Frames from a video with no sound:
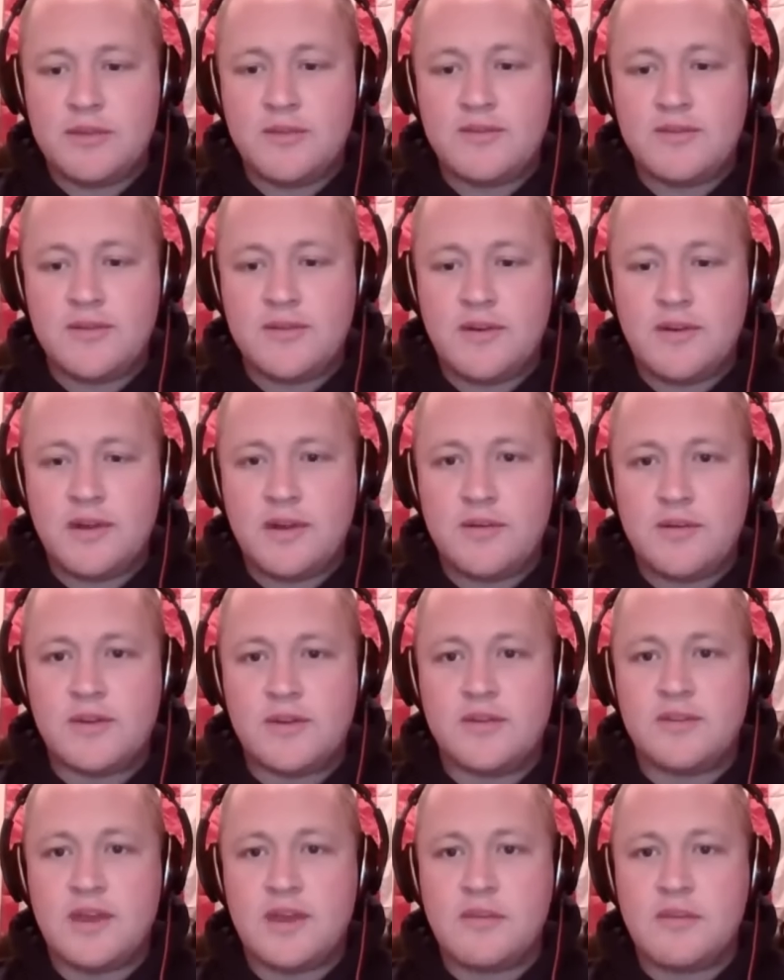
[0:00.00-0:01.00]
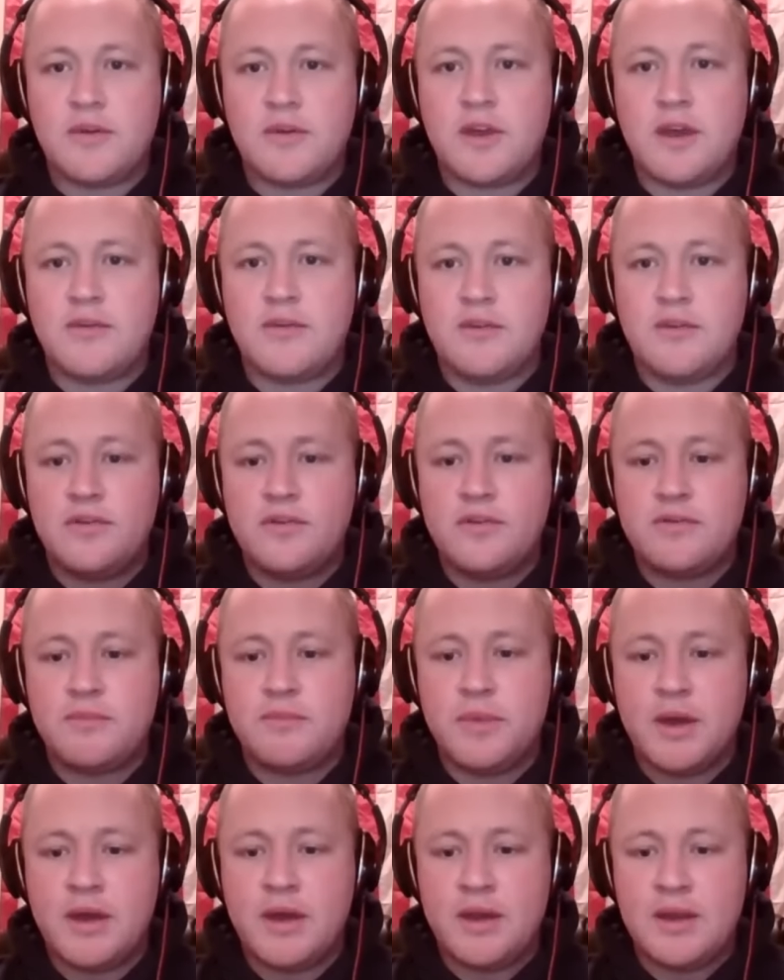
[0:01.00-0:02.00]
considering he was in double coverage.
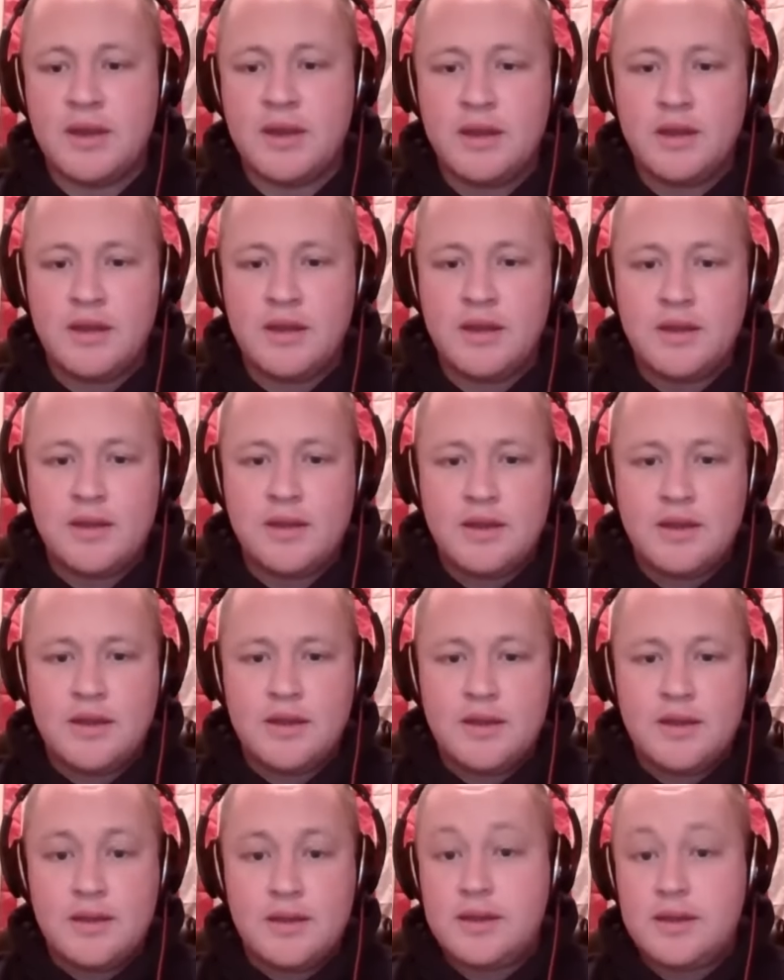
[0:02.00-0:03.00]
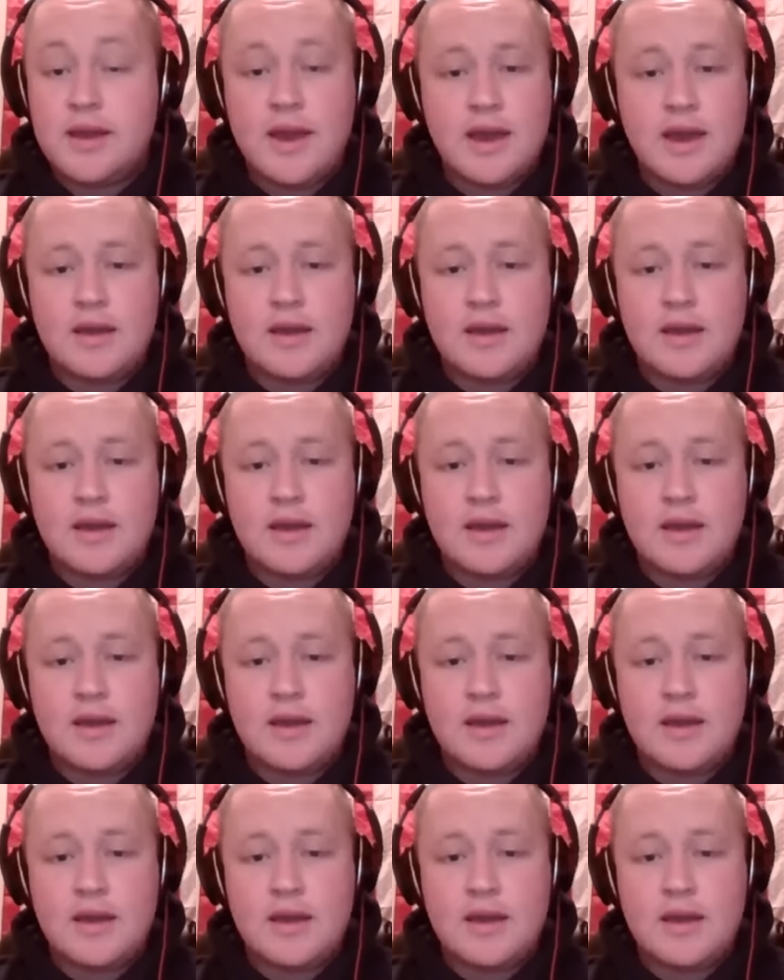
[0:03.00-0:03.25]
Horrible throw. Horrible decision.